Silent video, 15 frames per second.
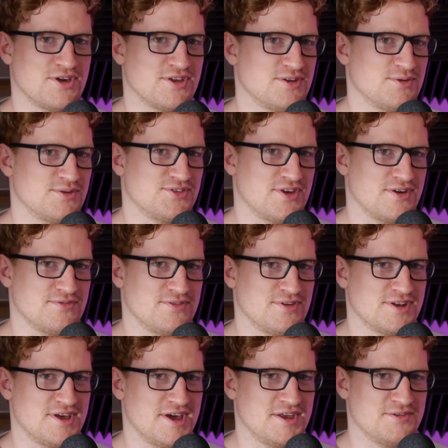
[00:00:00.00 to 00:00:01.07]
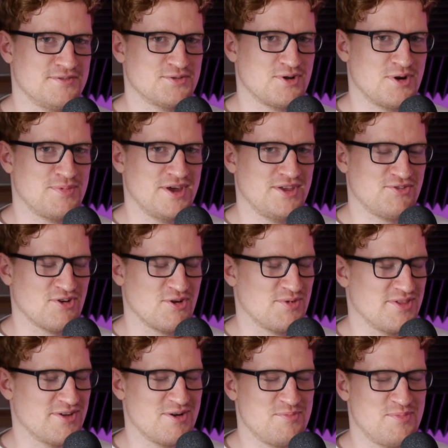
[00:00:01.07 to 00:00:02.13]
you can do yourself. You can head over to our Patreon
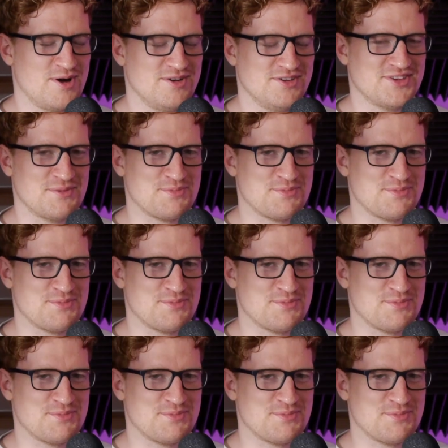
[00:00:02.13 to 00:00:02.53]
where there are bonus